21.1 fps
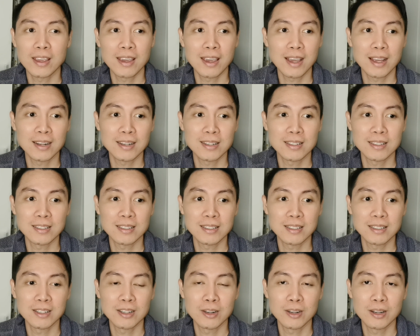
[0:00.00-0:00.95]

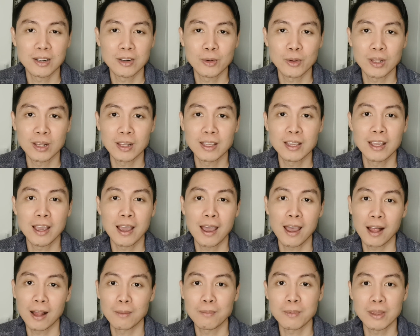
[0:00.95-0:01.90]
can really
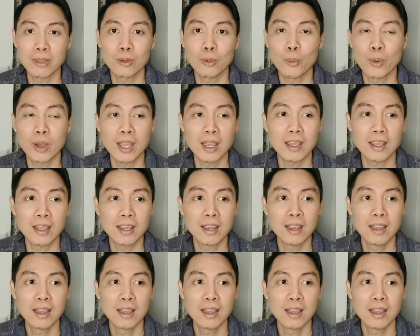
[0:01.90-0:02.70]
help in the way